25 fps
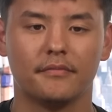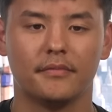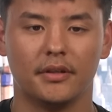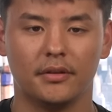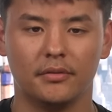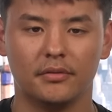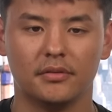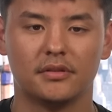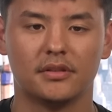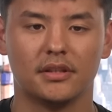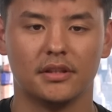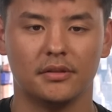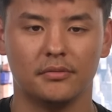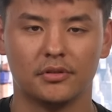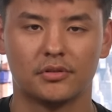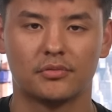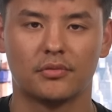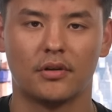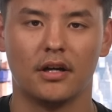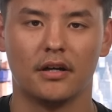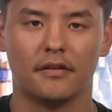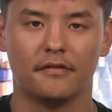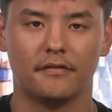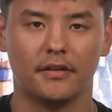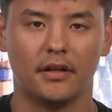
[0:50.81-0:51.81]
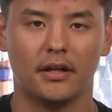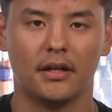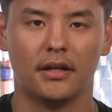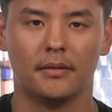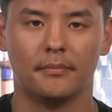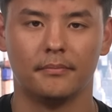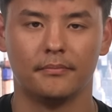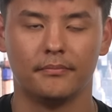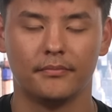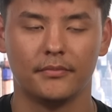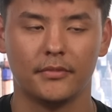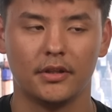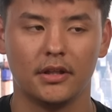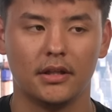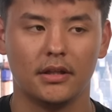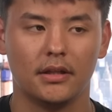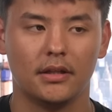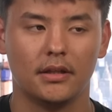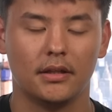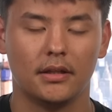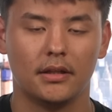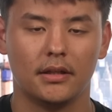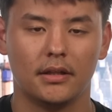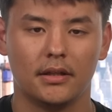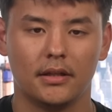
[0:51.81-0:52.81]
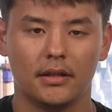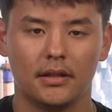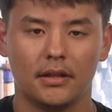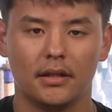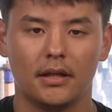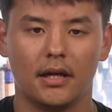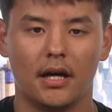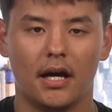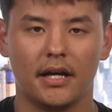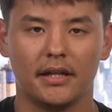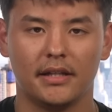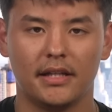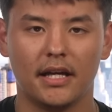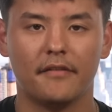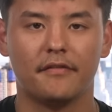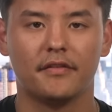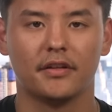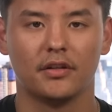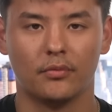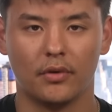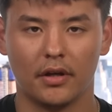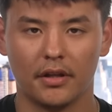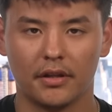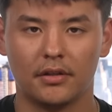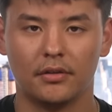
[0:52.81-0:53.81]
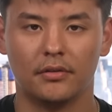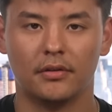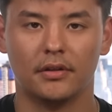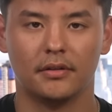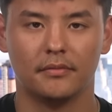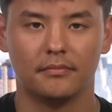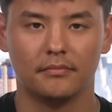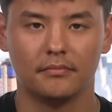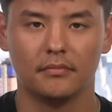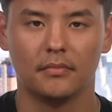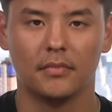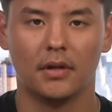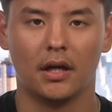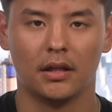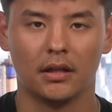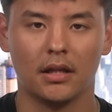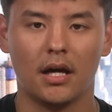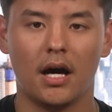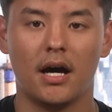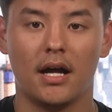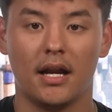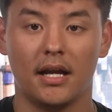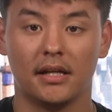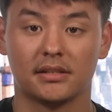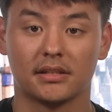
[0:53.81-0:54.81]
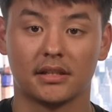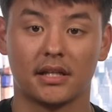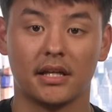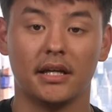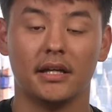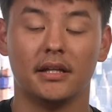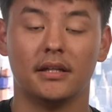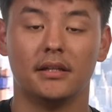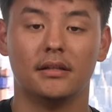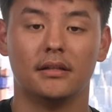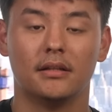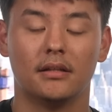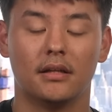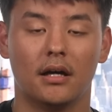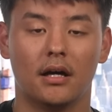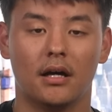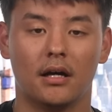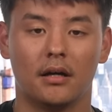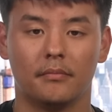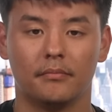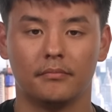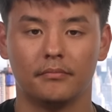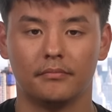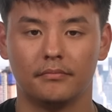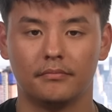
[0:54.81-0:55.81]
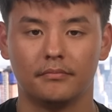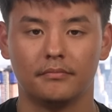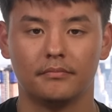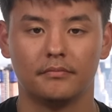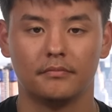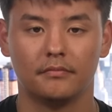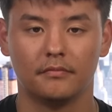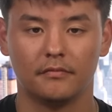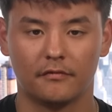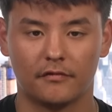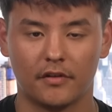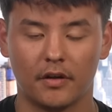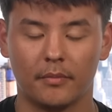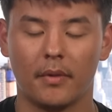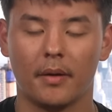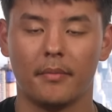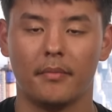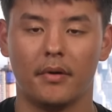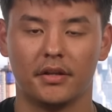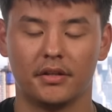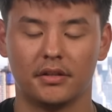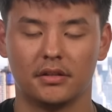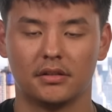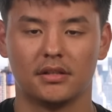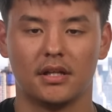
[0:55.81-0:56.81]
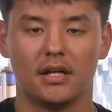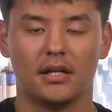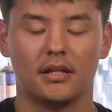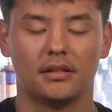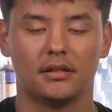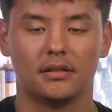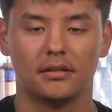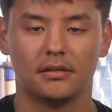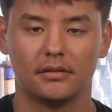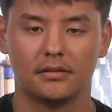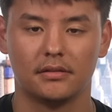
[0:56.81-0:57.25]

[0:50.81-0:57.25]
It was it was rough. Um, I definitely went through it a lot as a kid um, from my mother's end.